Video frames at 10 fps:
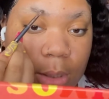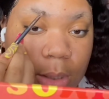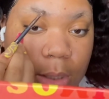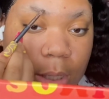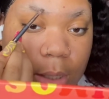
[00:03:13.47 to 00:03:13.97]

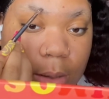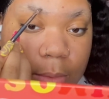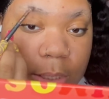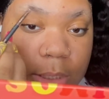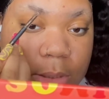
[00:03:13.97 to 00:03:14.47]
I
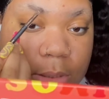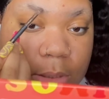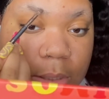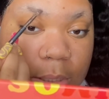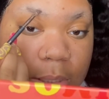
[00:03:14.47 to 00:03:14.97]
always
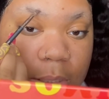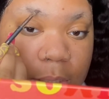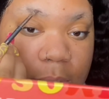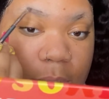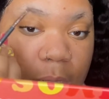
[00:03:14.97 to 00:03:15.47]
start at the
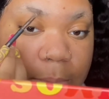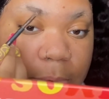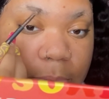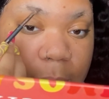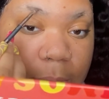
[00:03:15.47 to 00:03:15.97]
top
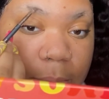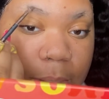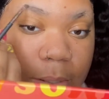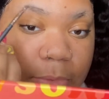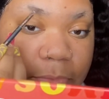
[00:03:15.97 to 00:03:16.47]
of my
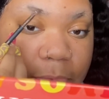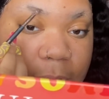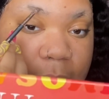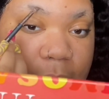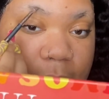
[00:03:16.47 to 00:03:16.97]
brow
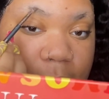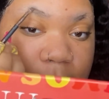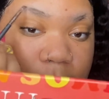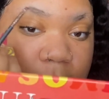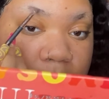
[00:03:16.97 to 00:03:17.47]
first
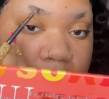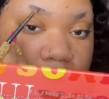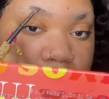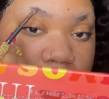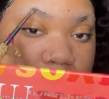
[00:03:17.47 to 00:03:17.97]

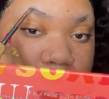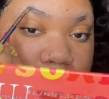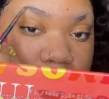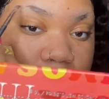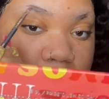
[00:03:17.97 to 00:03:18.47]
and
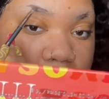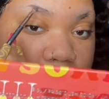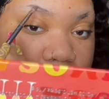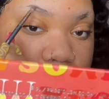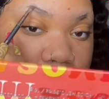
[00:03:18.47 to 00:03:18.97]
draw the
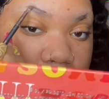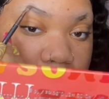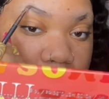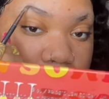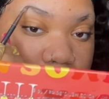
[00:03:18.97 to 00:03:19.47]
line like
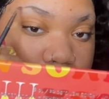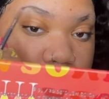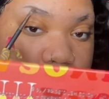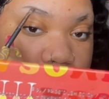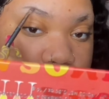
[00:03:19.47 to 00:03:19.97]
how I
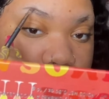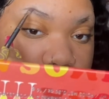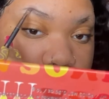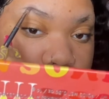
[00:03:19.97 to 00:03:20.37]
want it to be.